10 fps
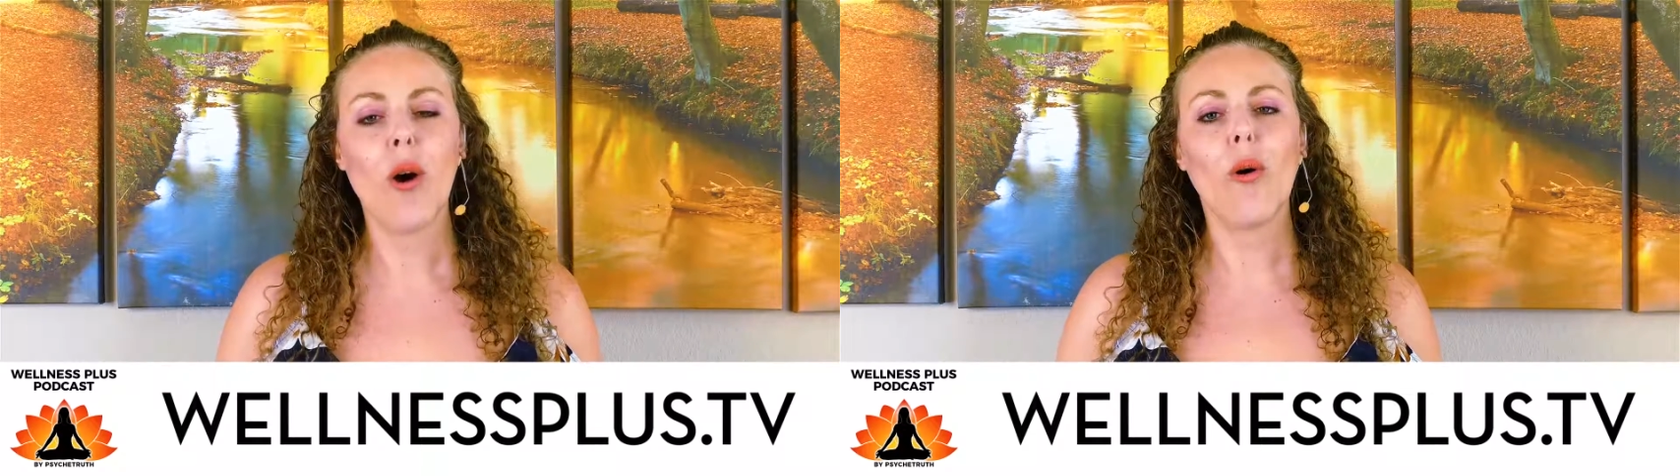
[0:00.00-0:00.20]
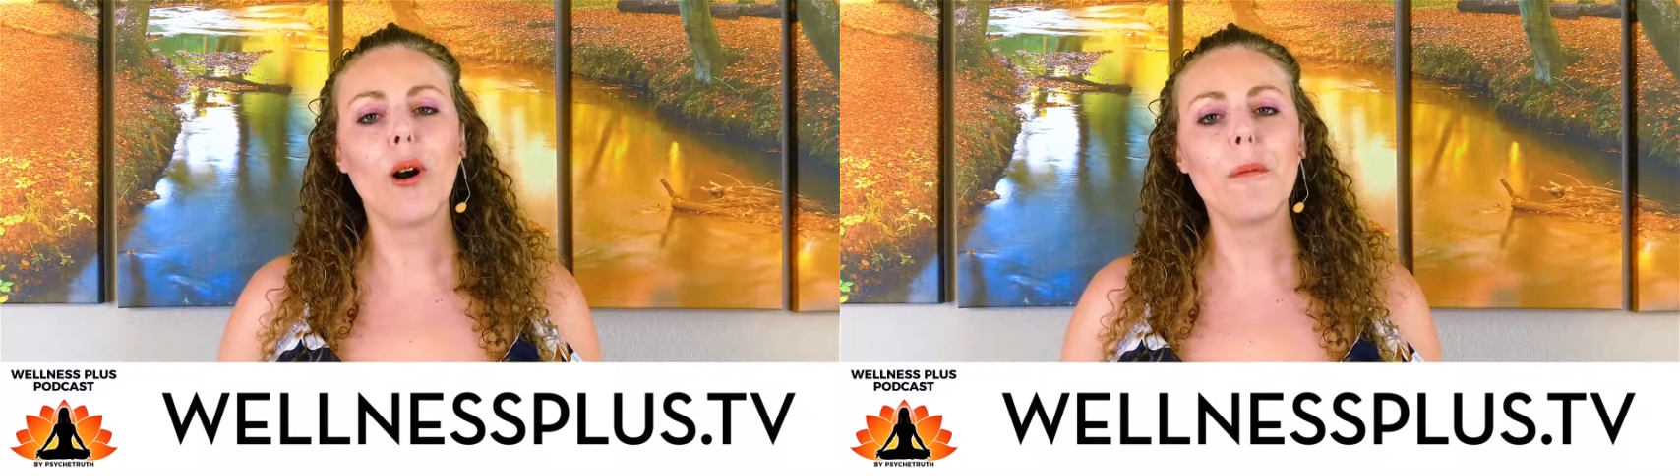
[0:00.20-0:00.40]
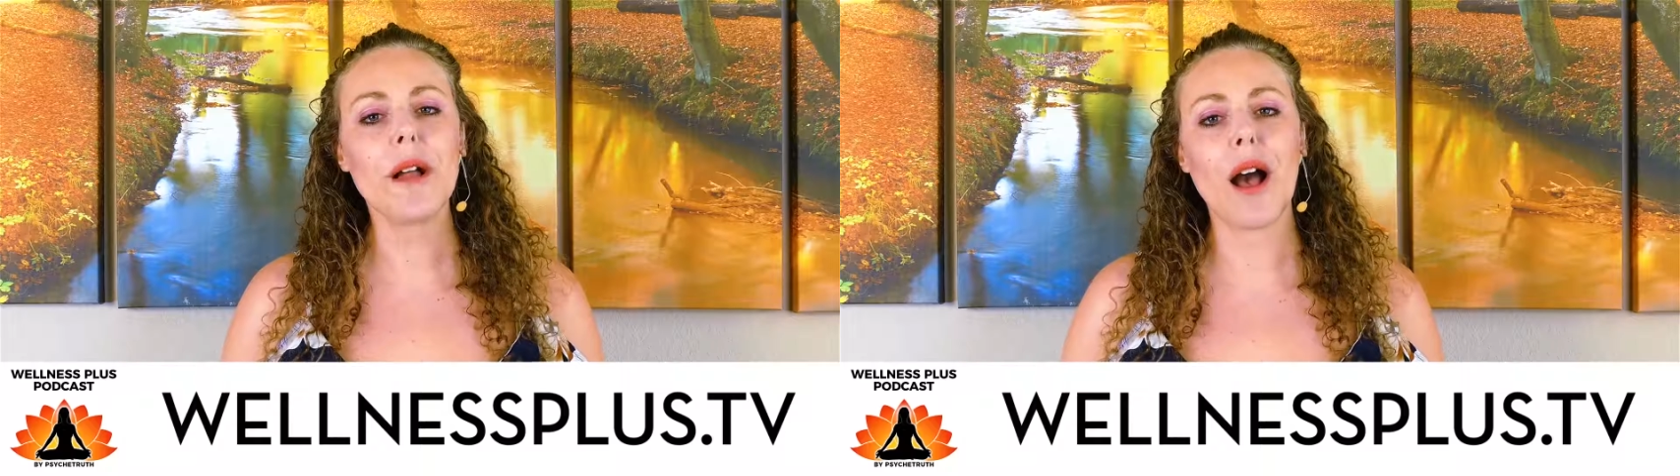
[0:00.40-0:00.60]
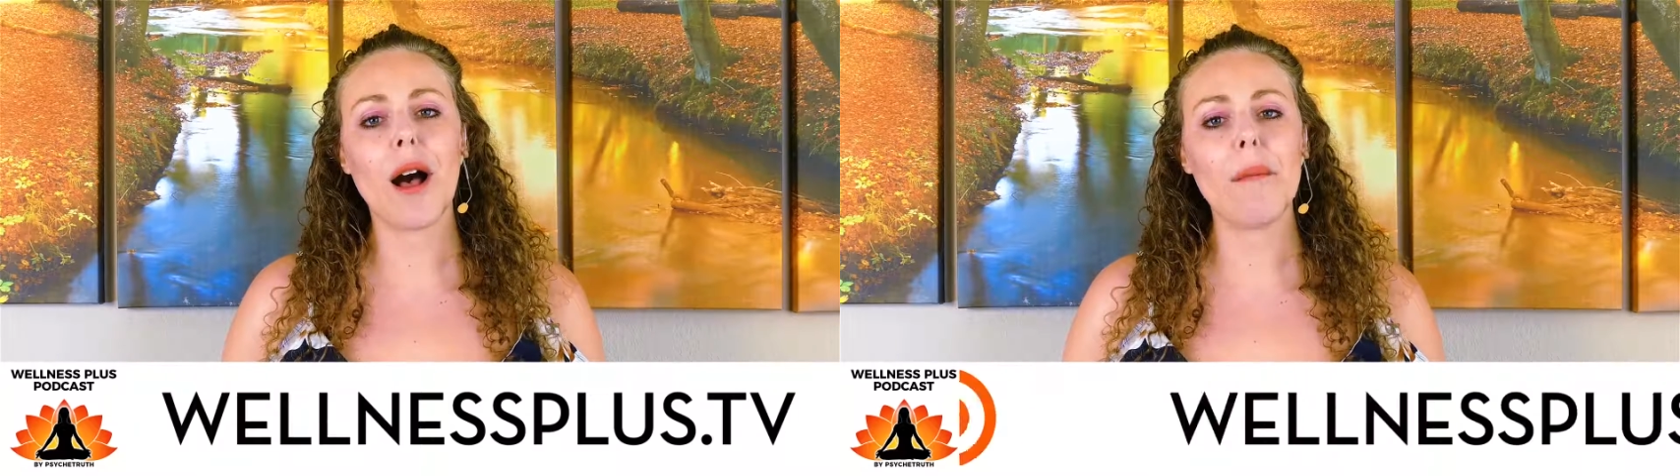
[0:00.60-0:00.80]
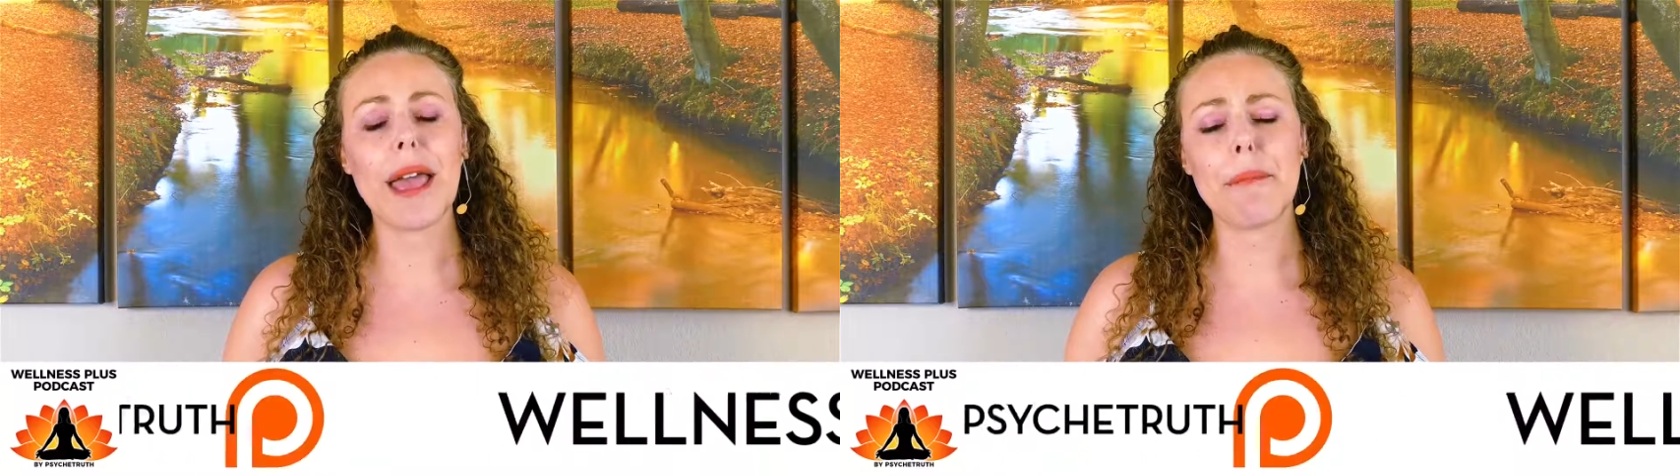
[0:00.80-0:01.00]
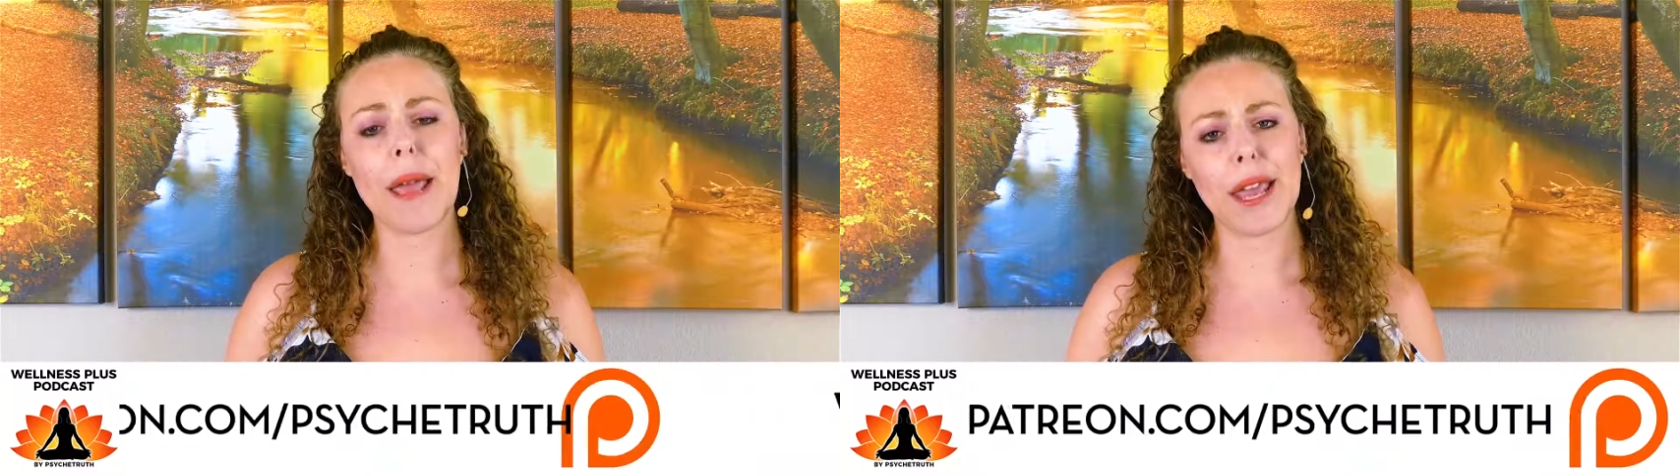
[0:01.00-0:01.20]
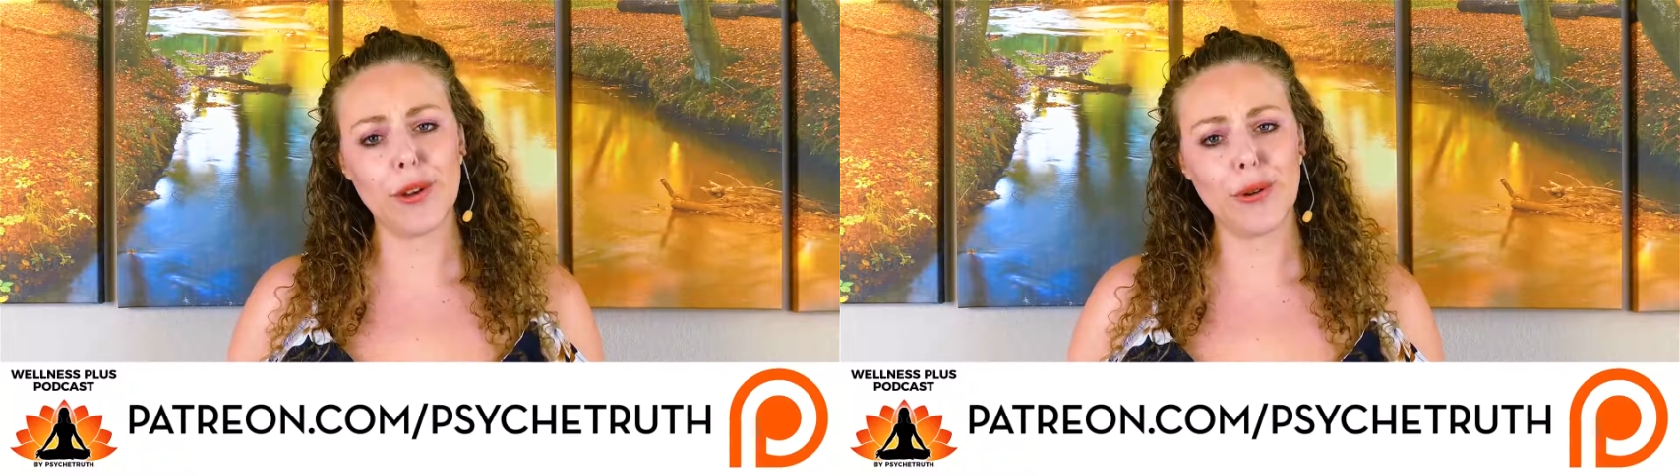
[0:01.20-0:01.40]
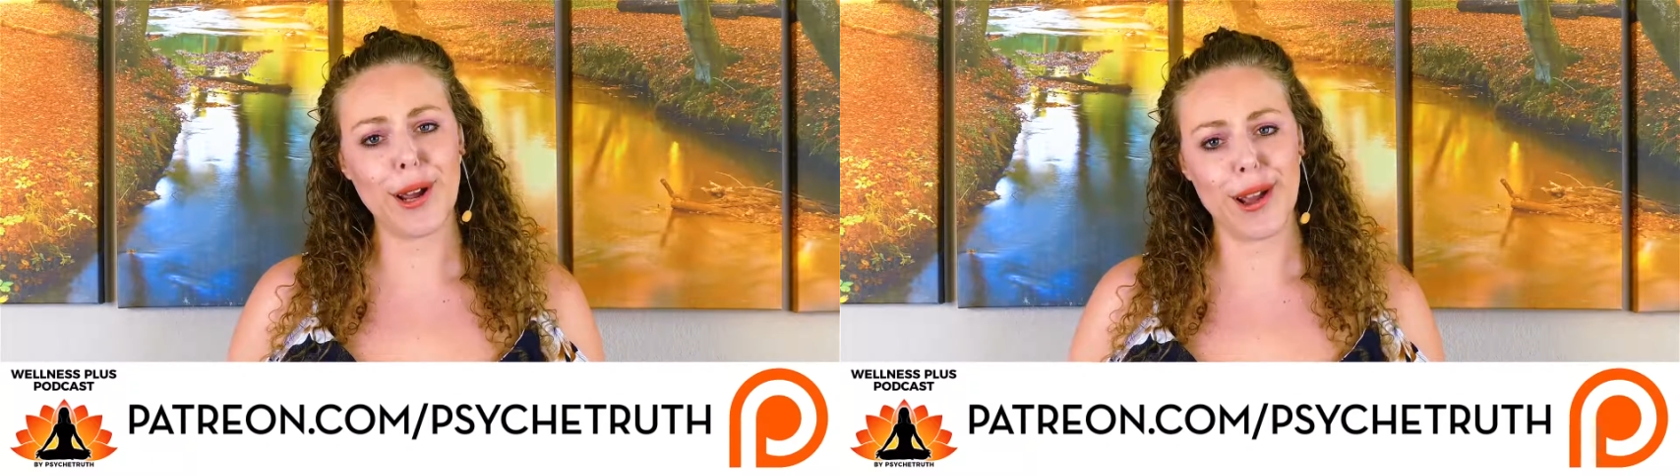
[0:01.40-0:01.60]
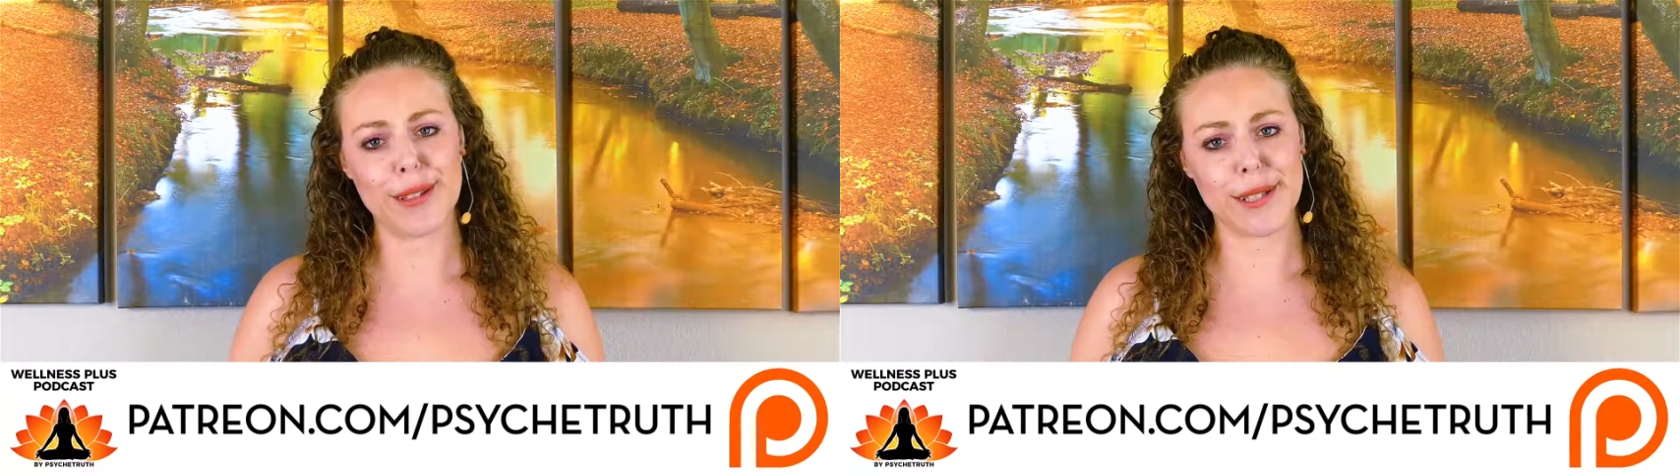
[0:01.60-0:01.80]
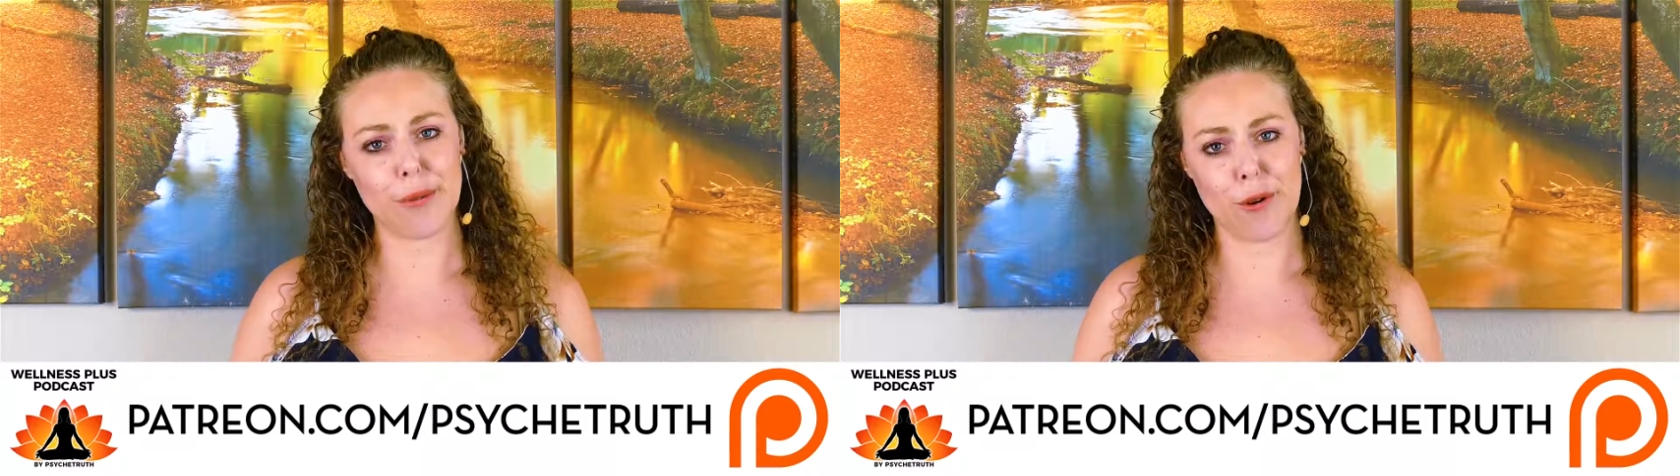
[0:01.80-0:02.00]
or become a
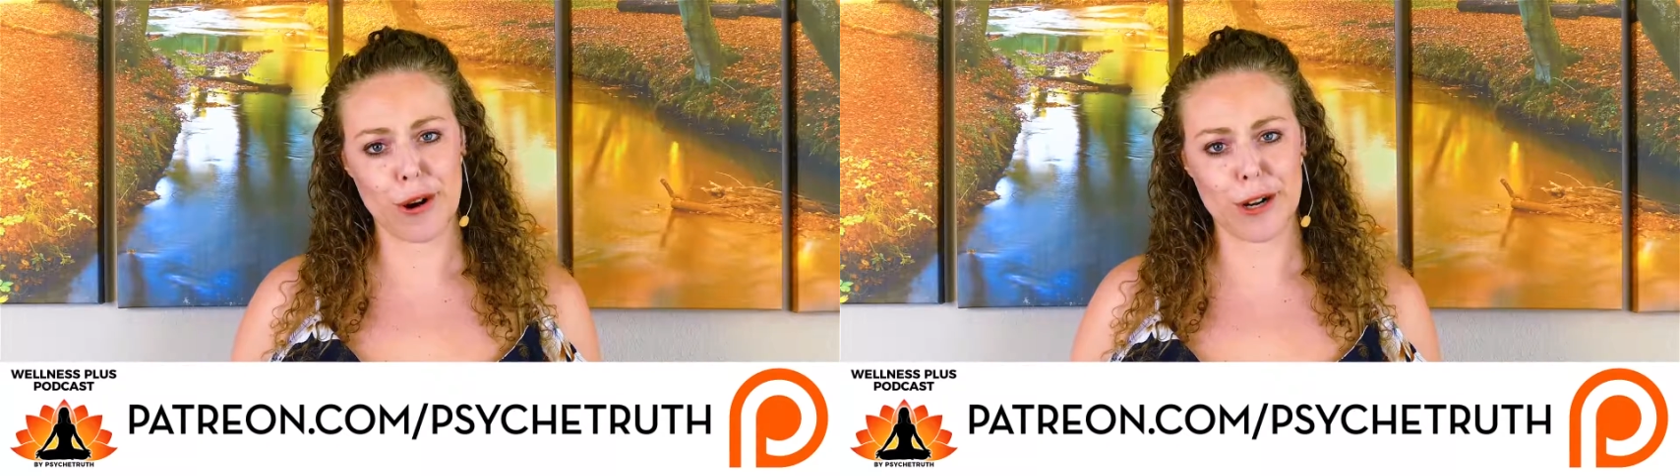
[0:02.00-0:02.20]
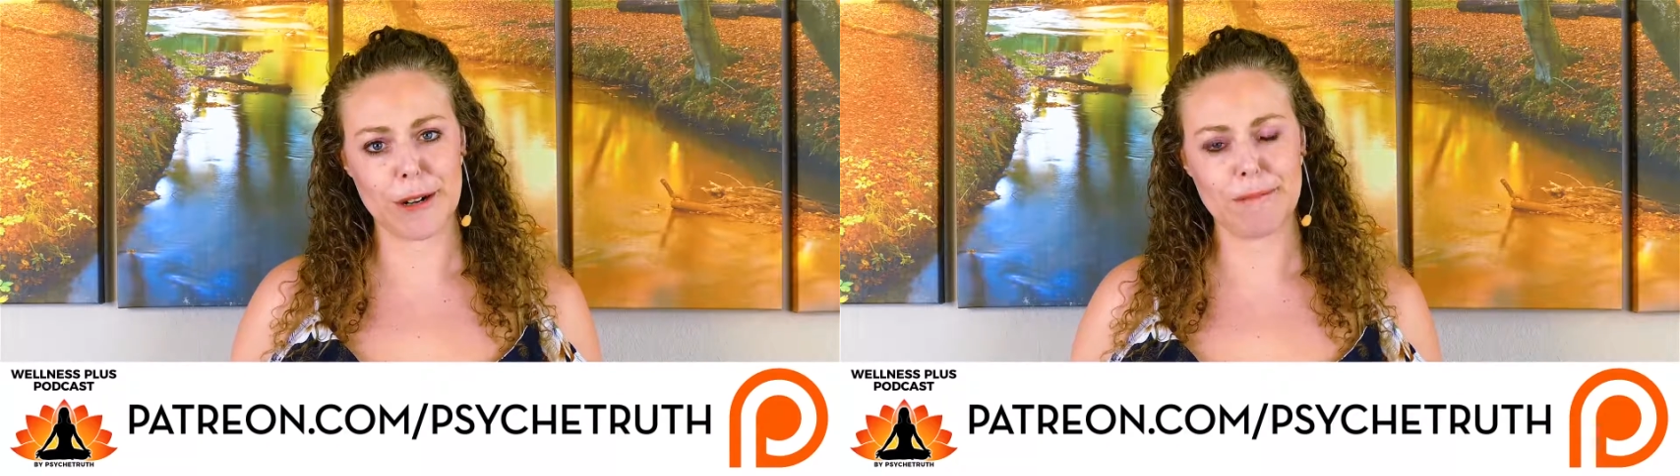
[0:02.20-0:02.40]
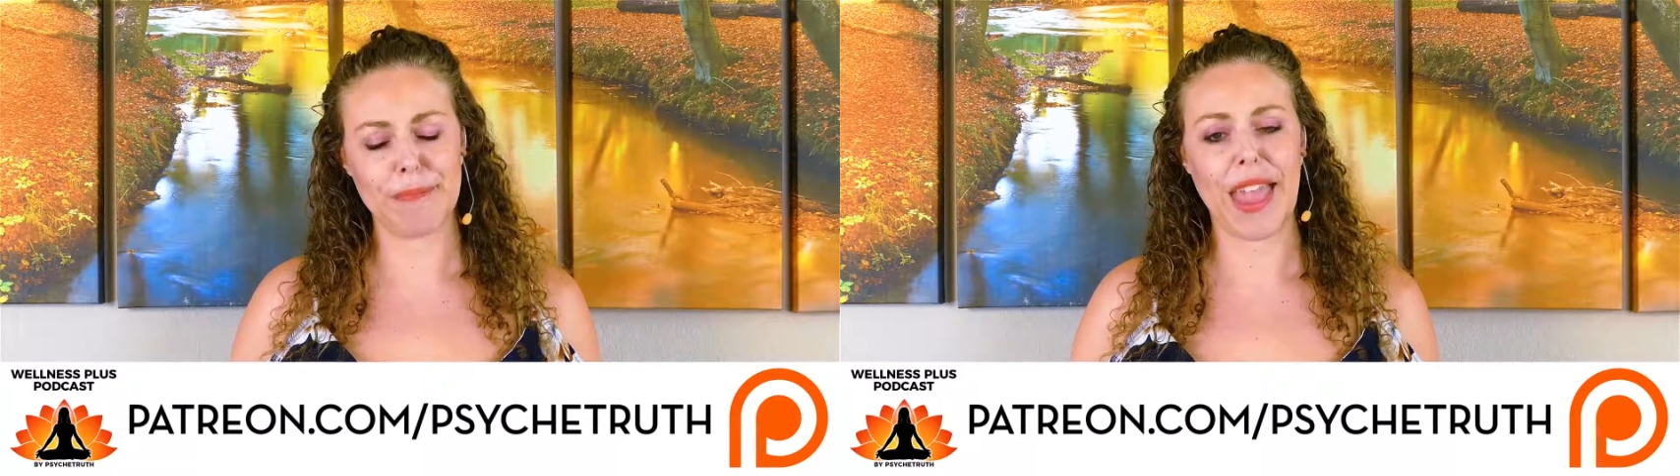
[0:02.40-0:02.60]
Patreon supporter